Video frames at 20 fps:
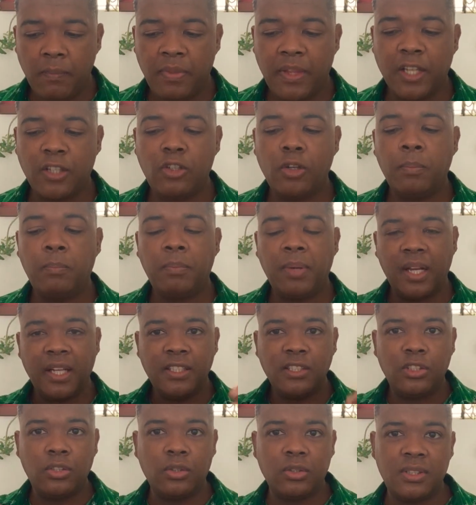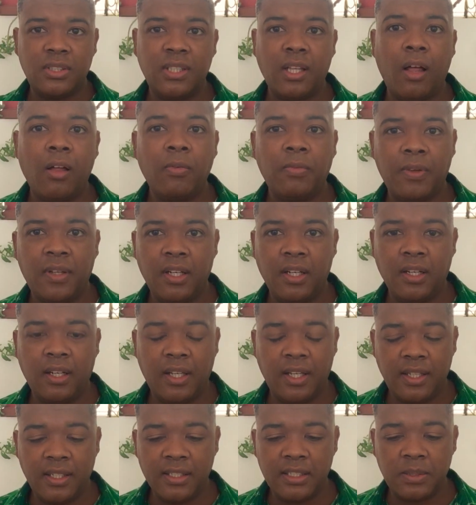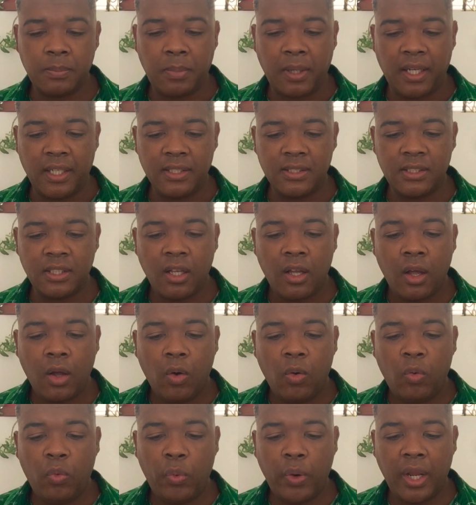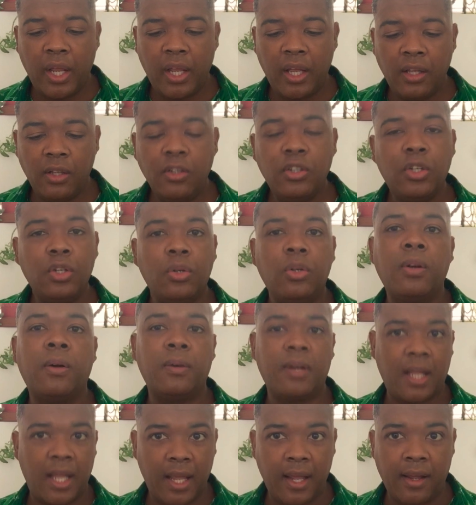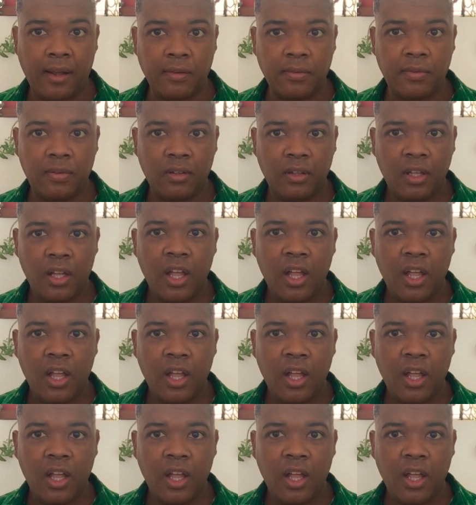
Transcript: that you place yourself in a space where you don't have,